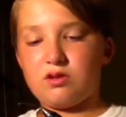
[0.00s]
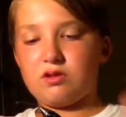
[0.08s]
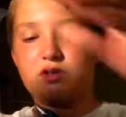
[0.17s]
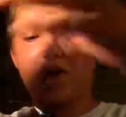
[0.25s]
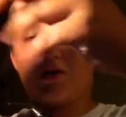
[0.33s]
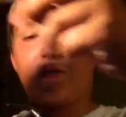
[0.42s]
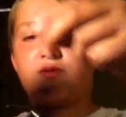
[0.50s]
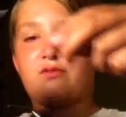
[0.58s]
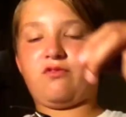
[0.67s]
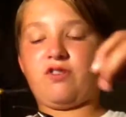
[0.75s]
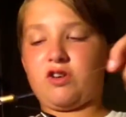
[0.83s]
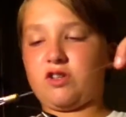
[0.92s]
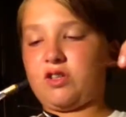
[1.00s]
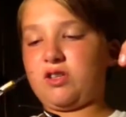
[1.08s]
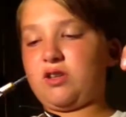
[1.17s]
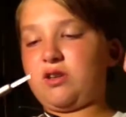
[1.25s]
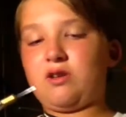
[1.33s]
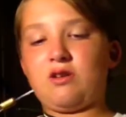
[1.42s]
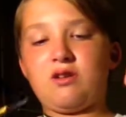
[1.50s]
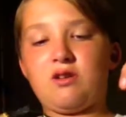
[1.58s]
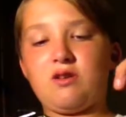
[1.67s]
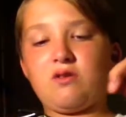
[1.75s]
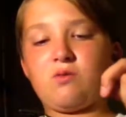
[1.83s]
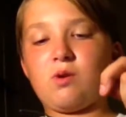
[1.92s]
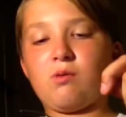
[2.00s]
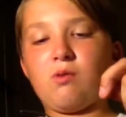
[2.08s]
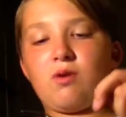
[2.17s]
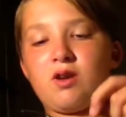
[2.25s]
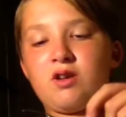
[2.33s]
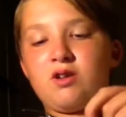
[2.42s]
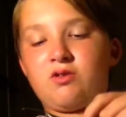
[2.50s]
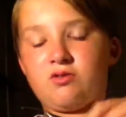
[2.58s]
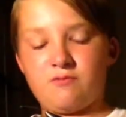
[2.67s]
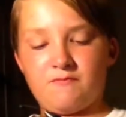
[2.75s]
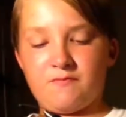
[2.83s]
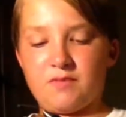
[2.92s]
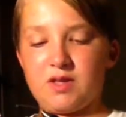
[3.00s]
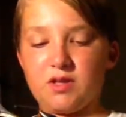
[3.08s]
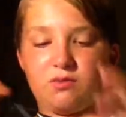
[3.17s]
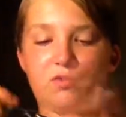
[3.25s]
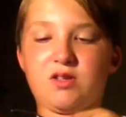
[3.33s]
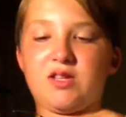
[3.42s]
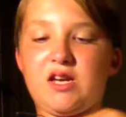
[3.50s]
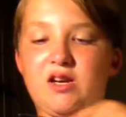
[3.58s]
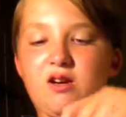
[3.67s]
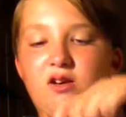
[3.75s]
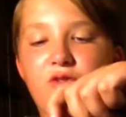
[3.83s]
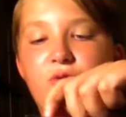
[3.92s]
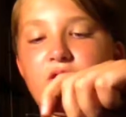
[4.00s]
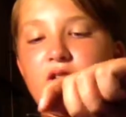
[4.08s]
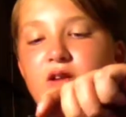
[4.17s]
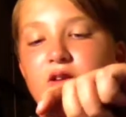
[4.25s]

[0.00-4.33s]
So what we want to do is we want to take our thread